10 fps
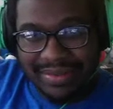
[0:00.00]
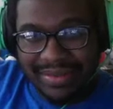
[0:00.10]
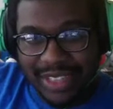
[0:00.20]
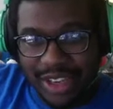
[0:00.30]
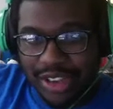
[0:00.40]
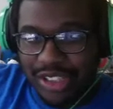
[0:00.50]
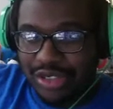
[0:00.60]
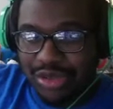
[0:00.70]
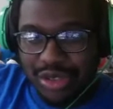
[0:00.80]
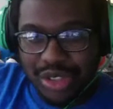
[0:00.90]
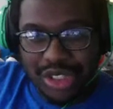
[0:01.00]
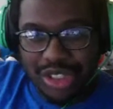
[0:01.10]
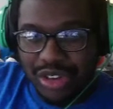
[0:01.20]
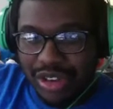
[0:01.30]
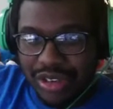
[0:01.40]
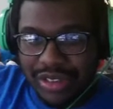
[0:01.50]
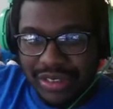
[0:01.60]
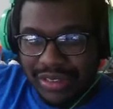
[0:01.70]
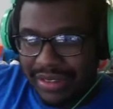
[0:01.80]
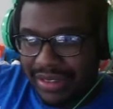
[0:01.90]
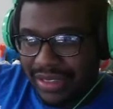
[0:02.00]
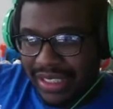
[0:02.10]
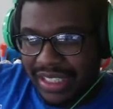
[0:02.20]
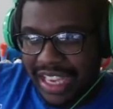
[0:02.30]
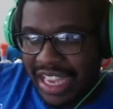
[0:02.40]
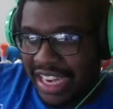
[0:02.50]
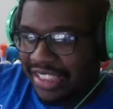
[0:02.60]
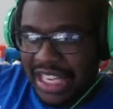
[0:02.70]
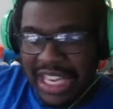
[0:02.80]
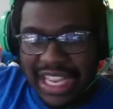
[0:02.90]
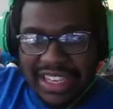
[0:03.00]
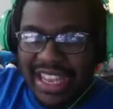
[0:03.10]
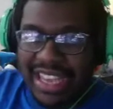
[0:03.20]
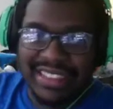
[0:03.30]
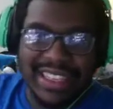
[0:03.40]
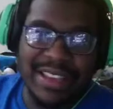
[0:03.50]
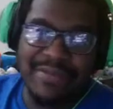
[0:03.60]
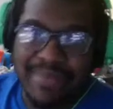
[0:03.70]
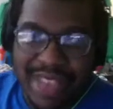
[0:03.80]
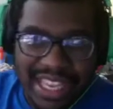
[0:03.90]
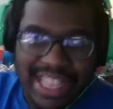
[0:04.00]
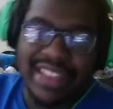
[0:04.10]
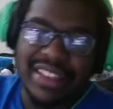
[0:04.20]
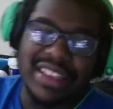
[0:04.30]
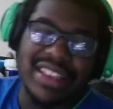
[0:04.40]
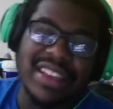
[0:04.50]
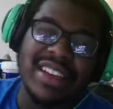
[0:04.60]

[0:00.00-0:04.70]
Card is really strong, and it's gonna hit decks immediately.